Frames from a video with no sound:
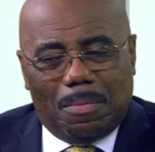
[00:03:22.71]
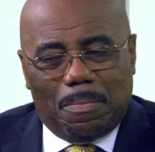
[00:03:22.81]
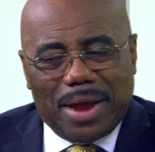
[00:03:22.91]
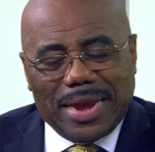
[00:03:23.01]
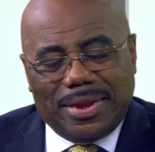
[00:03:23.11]

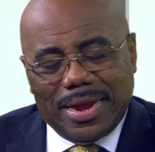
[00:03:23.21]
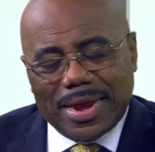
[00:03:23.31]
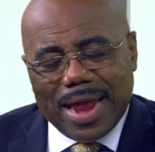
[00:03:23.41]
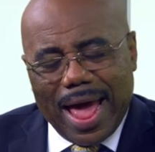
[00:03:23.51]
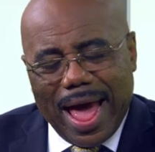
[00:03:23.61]
but I
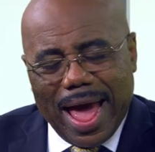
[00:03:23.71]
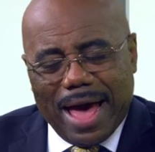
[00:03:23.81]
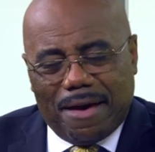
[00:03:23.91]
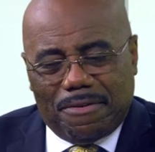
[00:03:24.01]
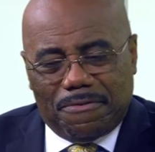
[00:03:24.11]
didn't
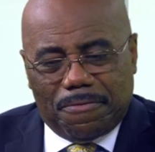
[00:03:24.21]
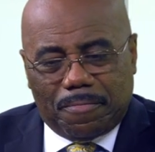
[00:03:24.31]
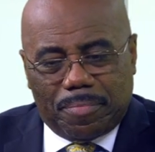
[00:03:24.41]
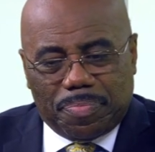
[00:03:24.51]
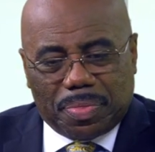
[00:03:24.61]
have
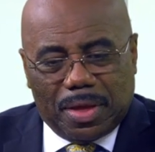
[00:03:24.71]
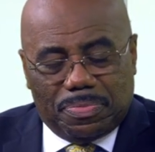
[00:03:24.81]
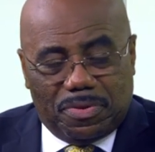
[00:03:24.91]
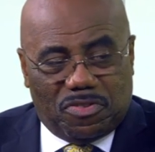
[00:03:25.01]
the